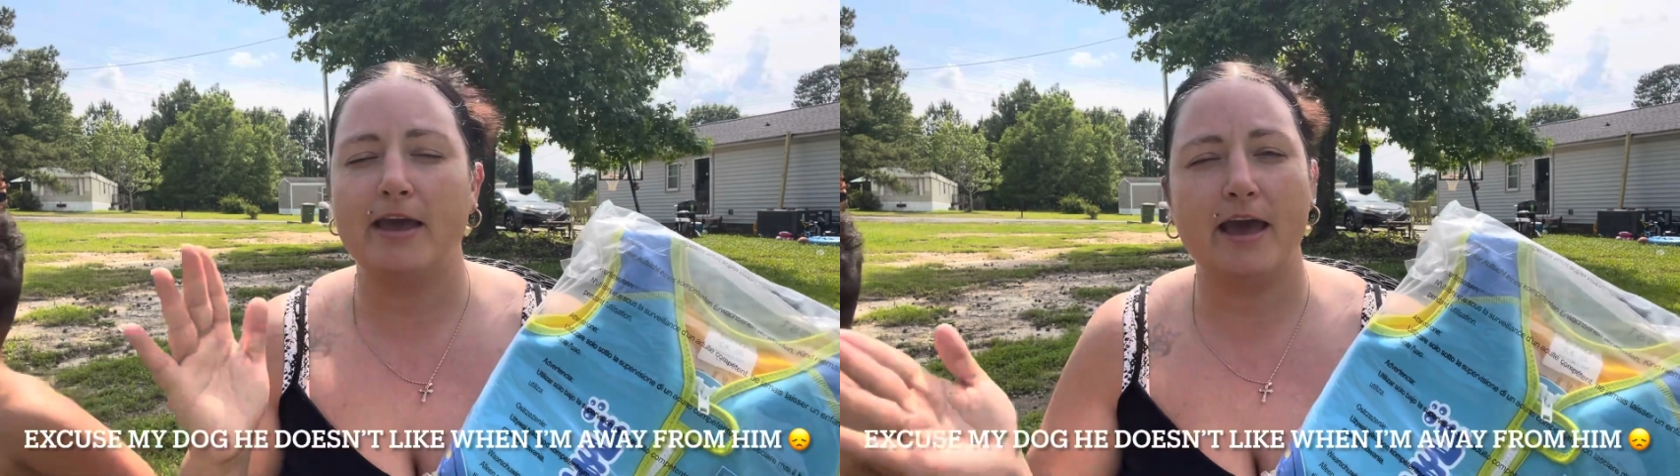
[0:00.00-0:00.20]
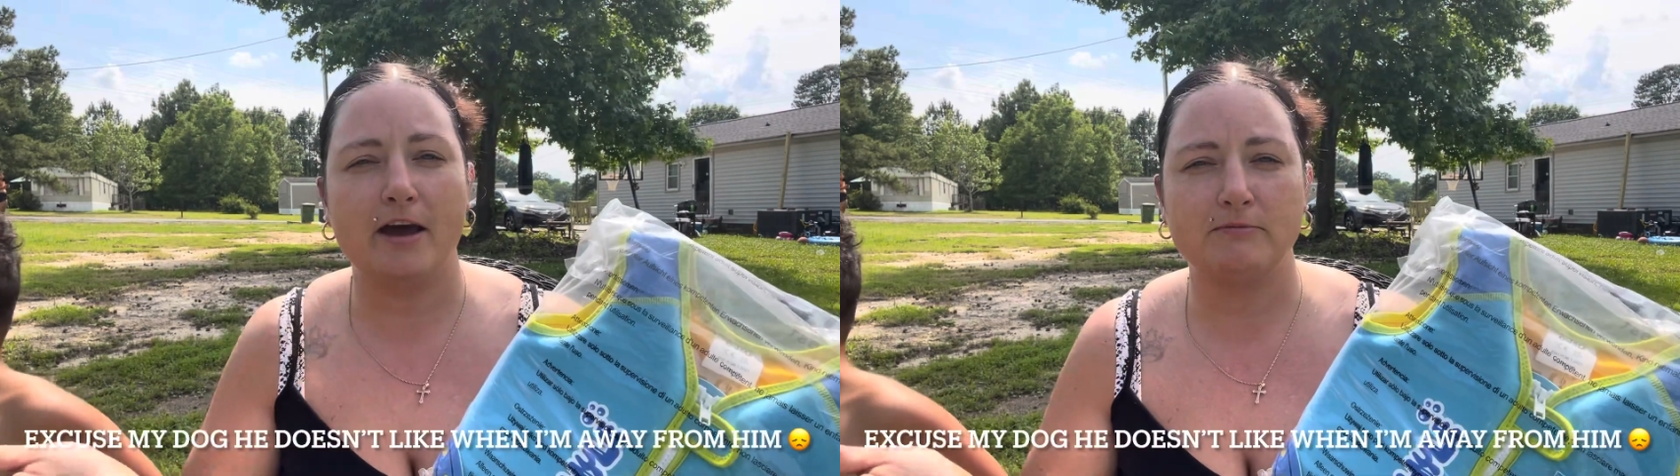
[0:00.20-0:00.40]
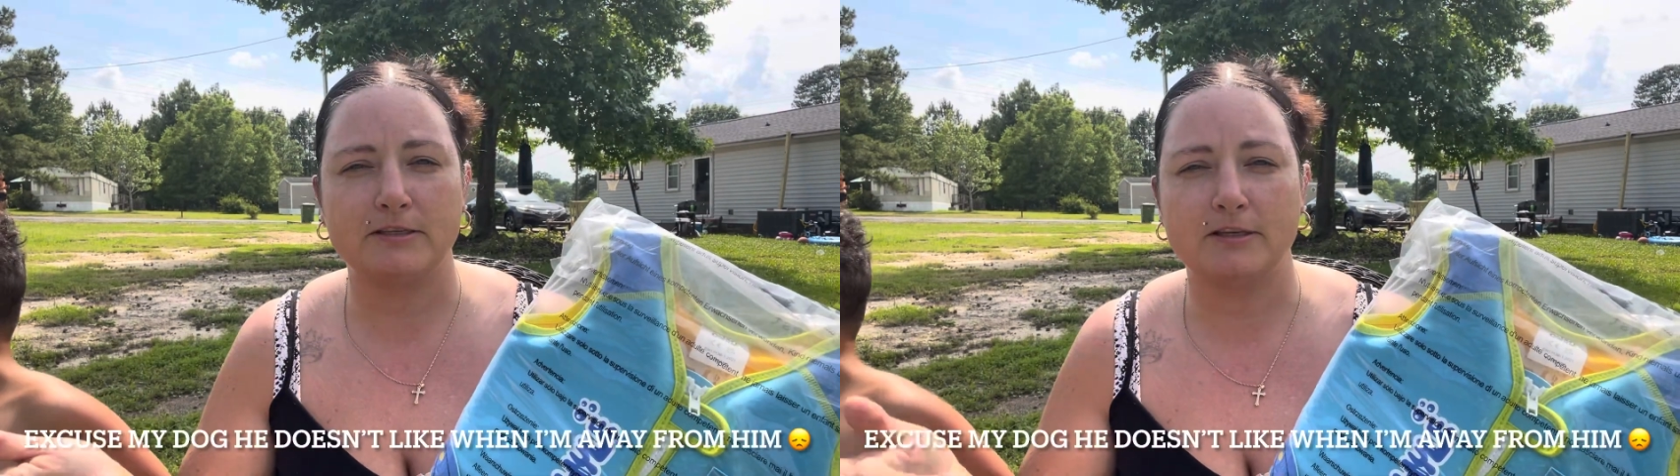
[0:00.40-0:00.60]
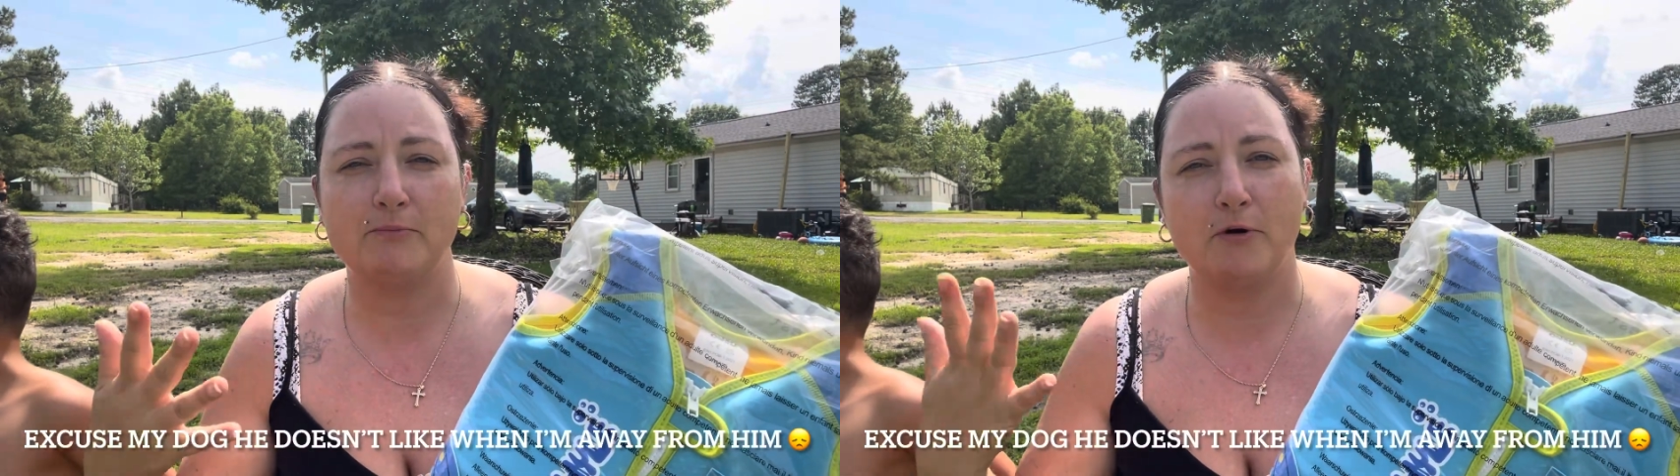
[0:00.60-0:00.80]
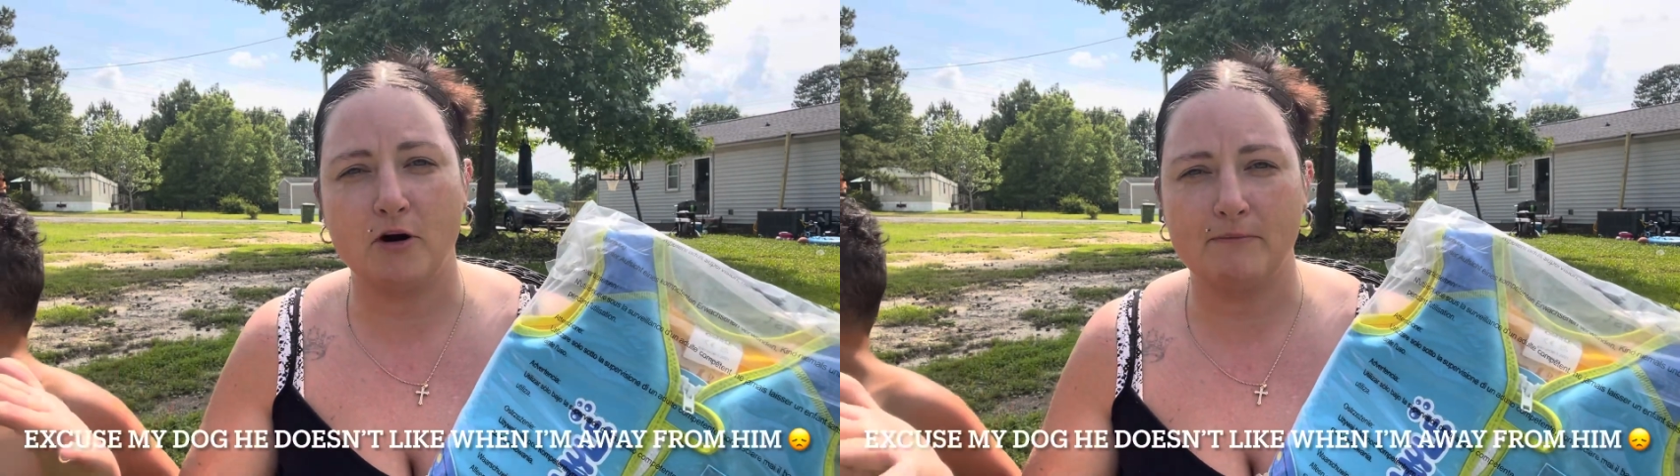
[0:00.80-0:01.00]
it helps
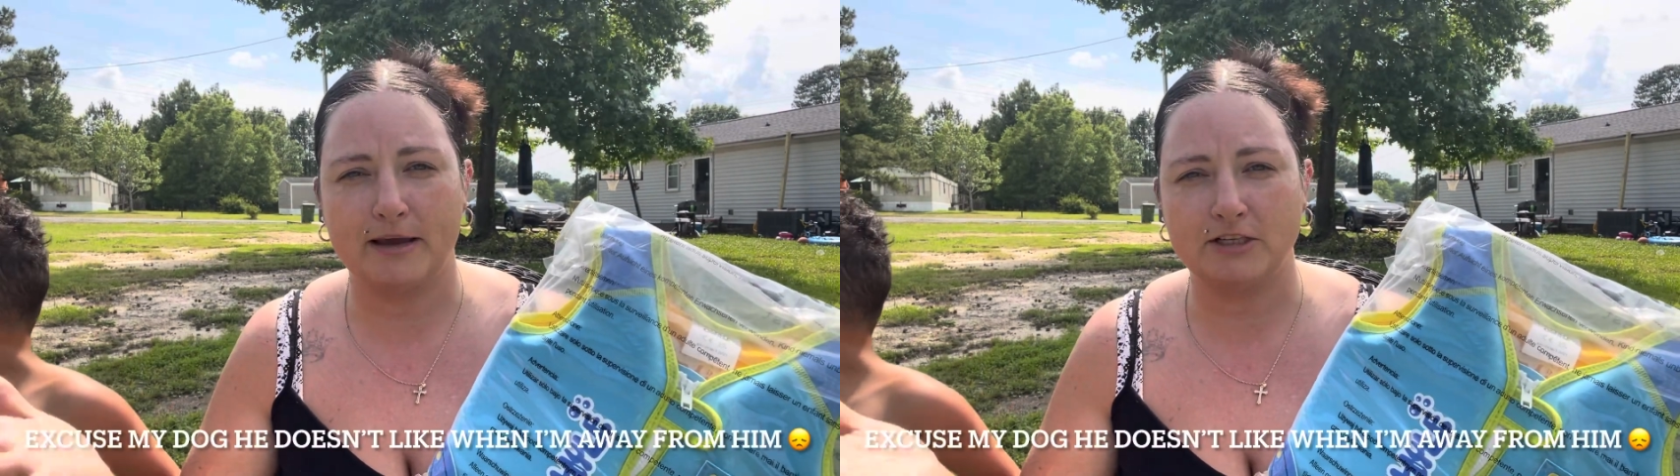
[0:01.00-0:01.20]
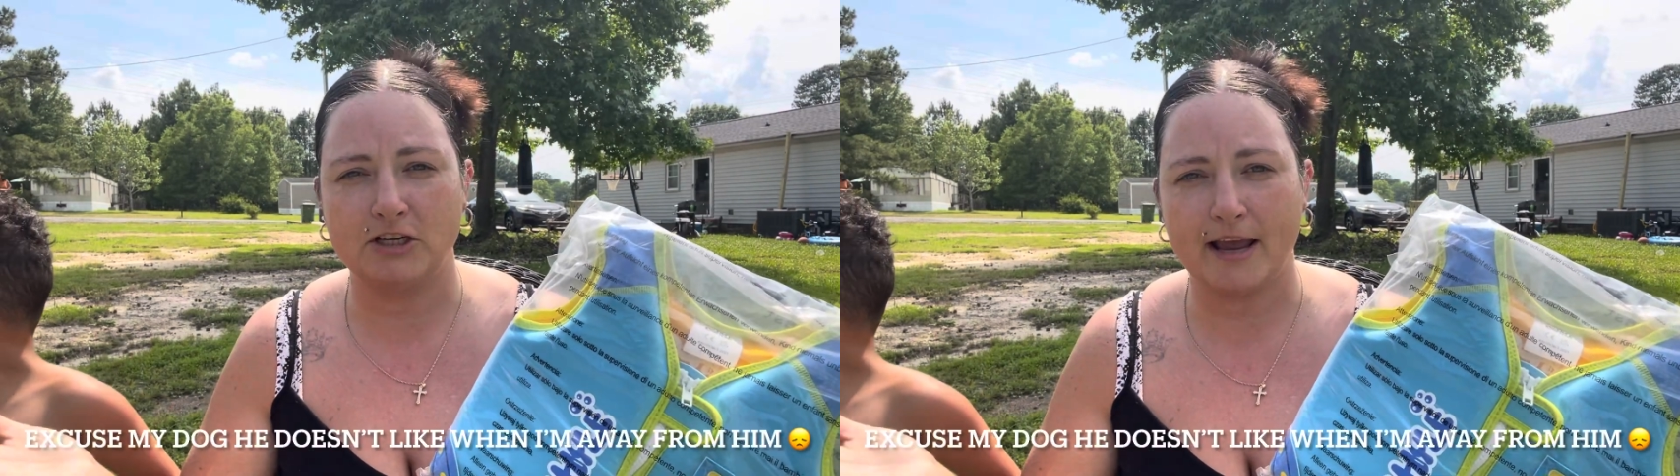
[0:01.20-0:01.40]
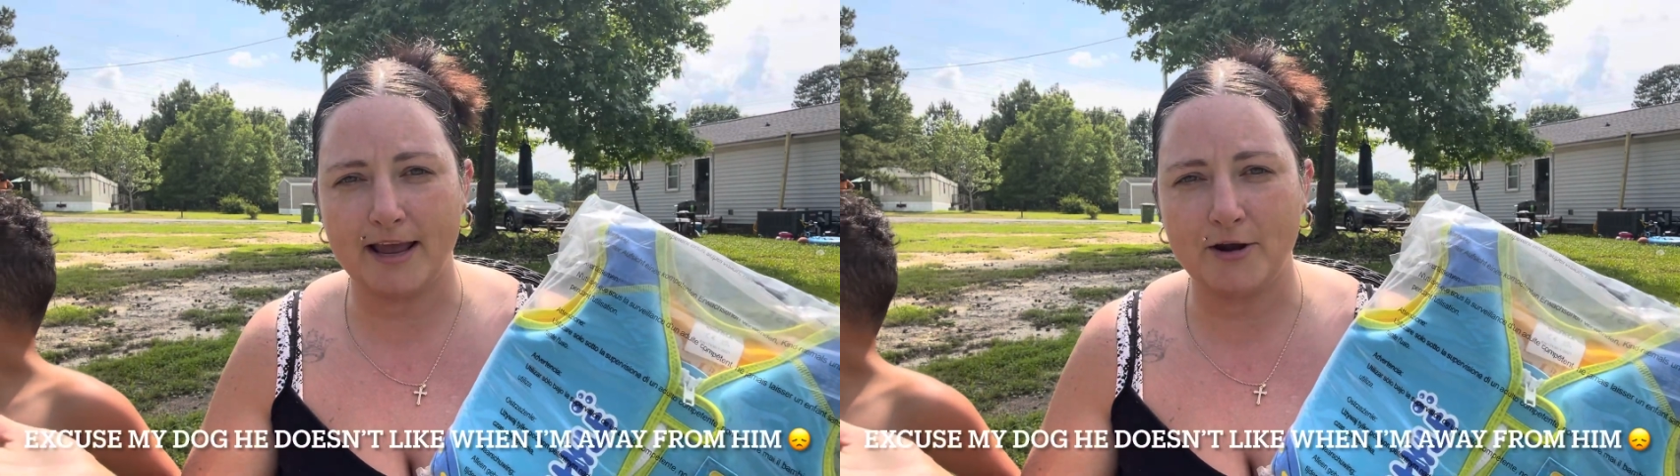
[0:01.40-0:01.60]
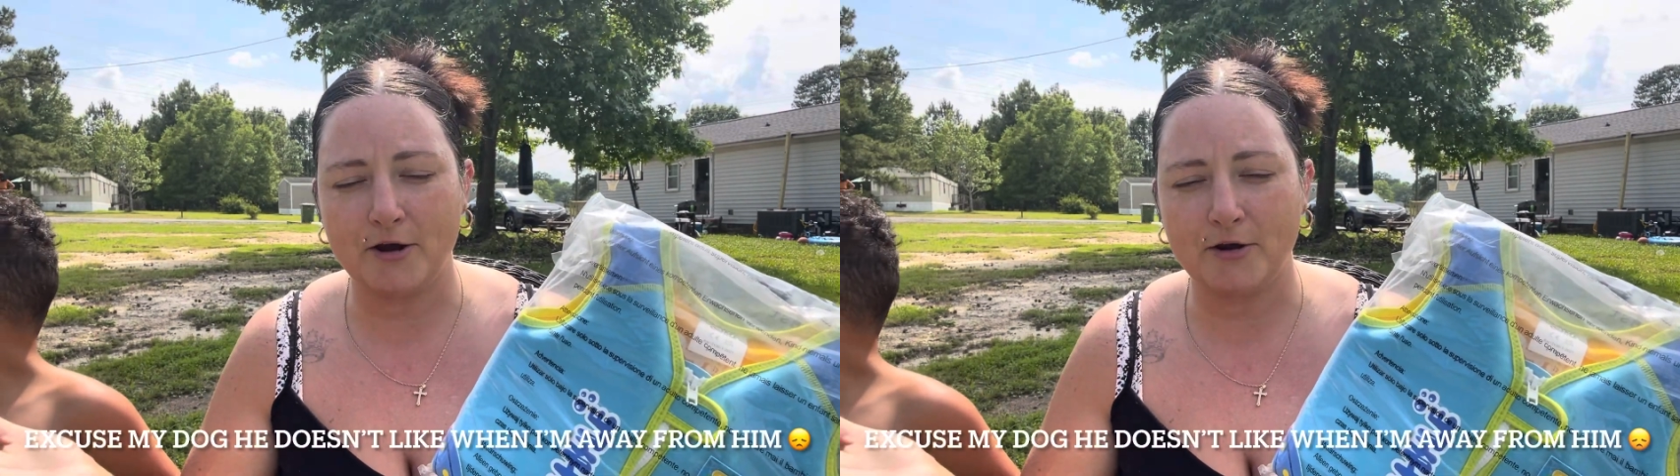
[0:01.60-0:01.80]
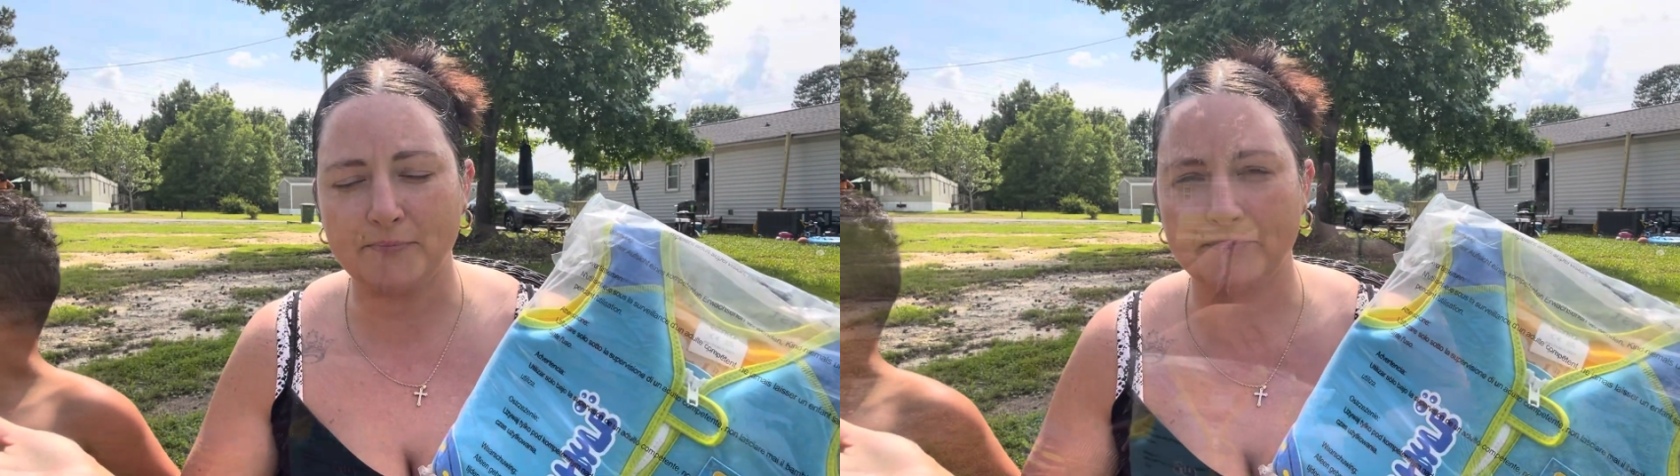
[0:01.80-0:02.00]
support my channel.